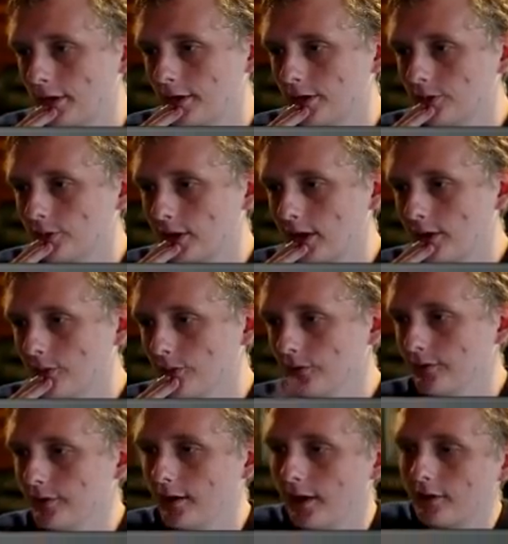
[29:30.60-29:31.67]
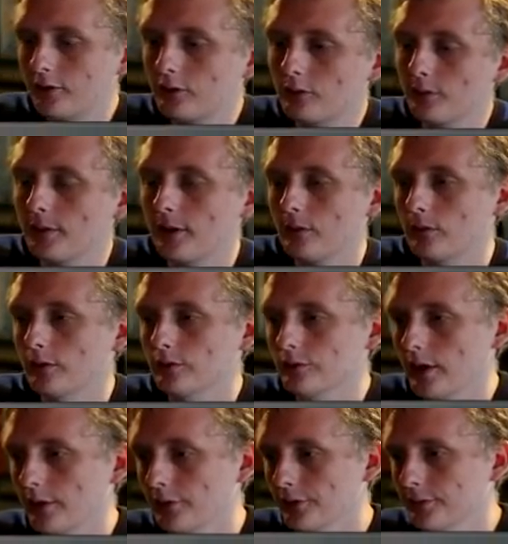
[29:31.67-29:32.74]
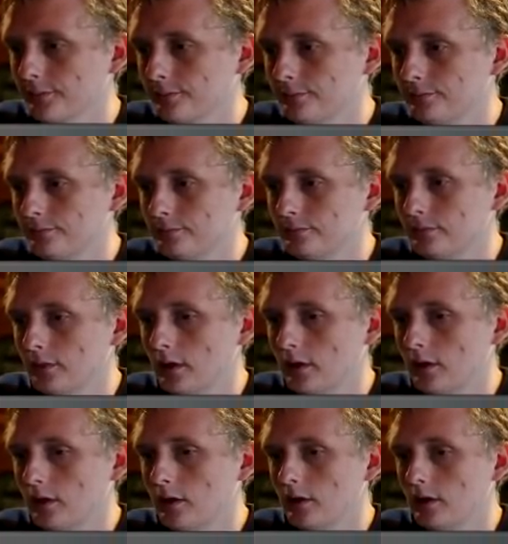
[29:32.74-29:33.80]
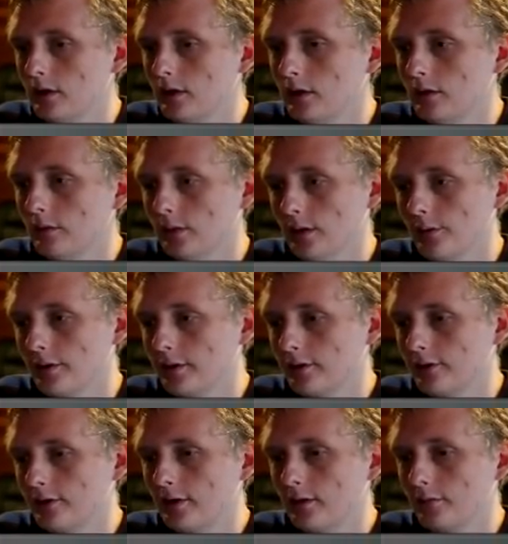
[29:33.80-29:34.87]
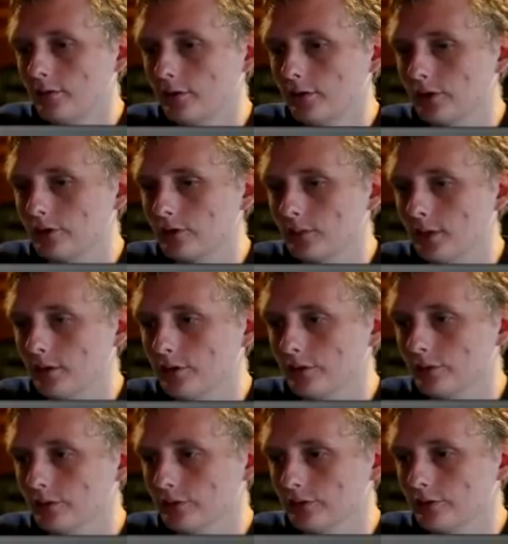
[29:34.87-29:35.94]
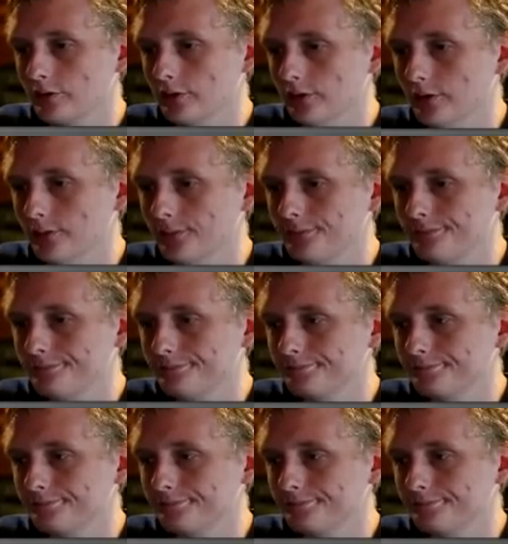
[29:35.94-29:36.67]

I guess we can't really... I'll throw back 1 Drowner. Well, we can set up for a nice Commander's Horn still.